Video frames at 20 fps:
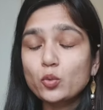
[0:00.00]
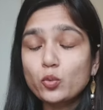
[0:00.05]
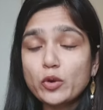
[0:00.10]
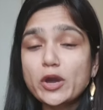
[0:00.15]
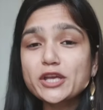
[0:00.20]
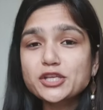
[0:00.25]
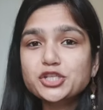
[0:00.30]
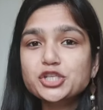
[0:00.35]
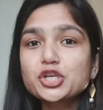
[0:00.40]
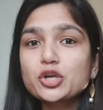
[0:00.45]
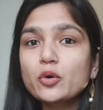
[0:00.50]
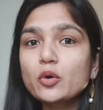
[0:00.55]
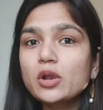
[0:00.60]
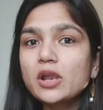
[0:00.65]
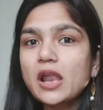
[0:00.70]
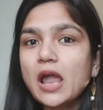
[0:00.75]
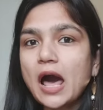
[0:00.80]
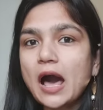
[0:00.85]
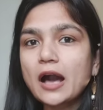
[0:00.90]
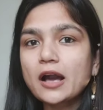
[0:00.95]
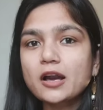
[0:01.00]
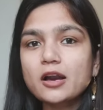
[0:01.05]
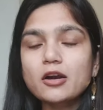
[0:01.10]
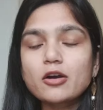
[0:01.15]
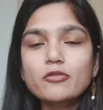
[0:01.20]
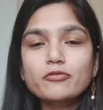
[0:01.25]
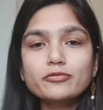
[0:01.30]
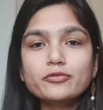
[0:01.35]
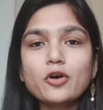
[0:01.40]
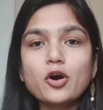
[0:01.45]
wish you
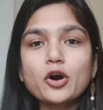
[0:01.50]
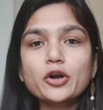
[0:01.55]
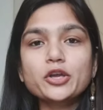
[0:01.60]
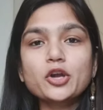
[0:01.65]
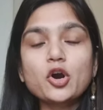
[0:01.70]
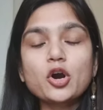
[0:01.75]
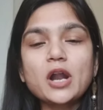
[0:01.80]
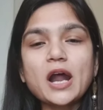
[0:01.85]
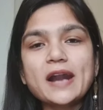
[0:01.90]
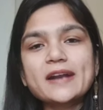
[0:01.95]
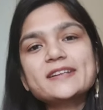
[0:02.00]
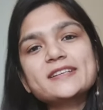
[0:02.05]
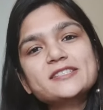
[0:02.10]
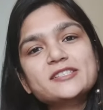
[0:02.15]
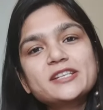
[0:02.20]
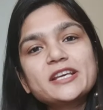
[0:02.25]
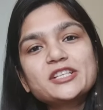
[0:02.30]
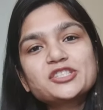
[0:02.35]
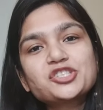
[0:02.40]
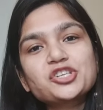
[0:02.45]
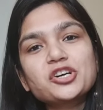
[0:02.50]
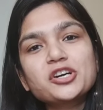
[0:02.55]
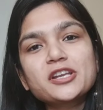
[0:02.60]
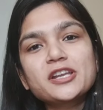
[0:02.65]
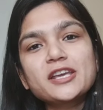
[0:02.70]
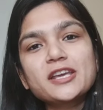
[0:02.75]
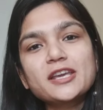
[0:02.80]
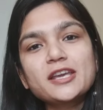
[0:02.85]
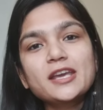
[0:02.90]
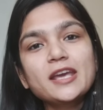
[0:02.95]
luck for your artistic
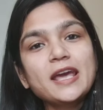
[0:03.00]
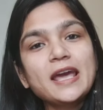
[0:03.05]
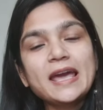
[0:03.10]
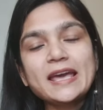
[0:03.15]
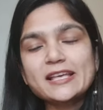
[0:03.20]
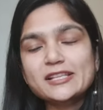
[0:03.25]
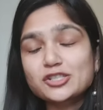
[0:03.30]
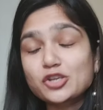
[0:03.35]
journey.